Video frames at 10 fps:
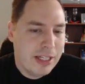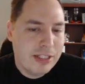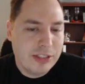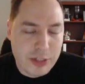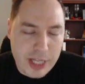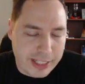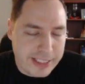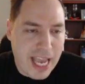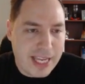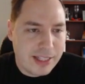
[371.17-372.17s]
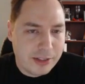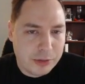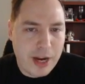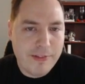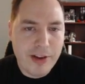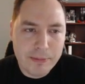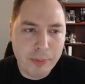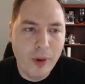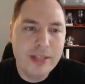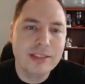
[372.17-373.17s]
So you got a tank, Graveyard
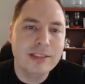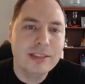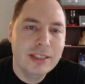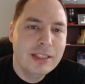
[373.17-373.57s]
Poison,